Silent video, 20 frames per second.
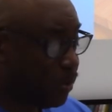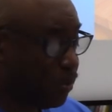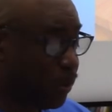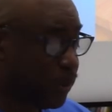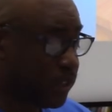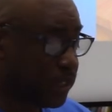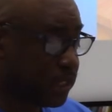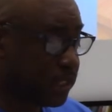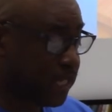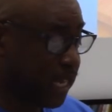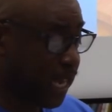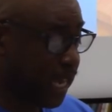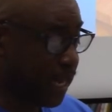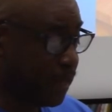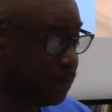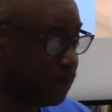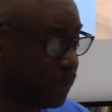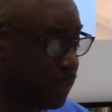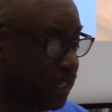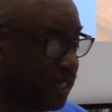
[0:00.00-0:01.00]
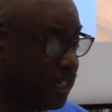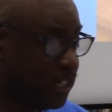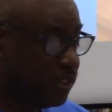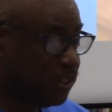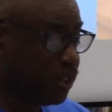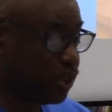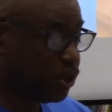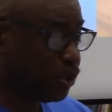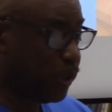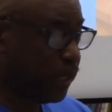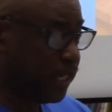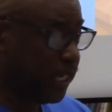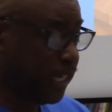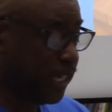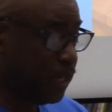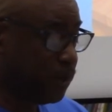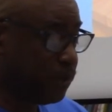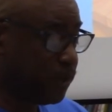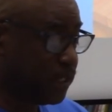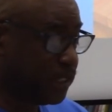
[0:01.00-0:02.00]
we're the same. To treat
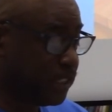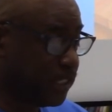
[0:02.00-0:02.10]
anyone